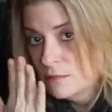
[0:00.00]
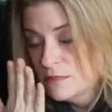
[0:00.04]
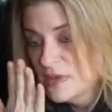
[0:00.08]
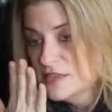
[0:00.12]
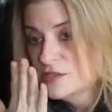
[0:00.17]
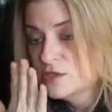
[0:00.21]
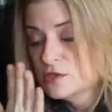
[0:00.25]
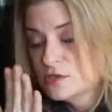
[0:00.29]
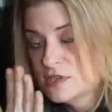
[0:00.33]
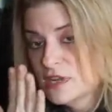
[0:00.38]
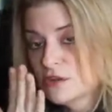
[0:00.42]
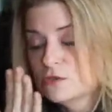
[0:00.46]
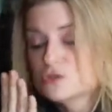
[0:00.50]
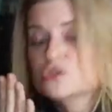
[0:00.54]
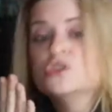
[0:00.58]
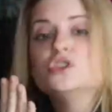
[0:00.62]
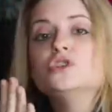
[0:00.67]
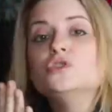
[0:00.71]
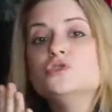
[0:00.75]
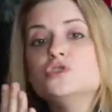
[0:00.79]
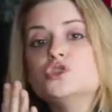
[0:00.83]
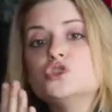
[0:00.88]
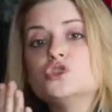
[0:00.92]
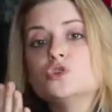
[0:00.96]
muzzles that are
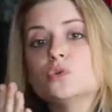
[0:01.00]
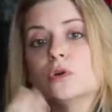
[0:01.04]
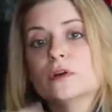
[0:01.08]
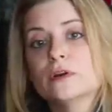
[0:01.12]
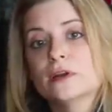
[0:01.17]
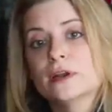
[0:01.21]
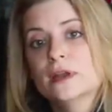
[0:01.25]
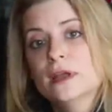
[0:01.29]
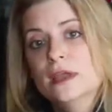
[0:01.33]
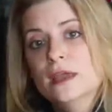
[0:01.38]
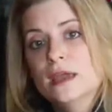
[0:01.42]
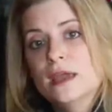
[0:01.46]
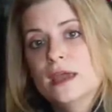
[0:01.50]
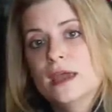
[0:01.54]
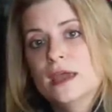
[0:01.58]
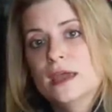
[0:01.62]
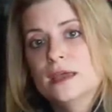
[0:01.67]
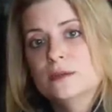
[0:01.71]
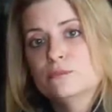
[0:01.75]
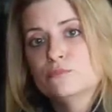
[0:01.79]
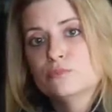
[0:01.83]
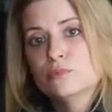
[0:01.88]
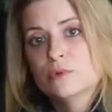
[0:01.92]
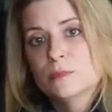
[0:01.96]
too short,
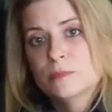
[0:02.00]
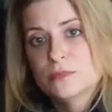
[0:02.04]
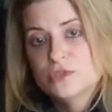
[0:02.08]
and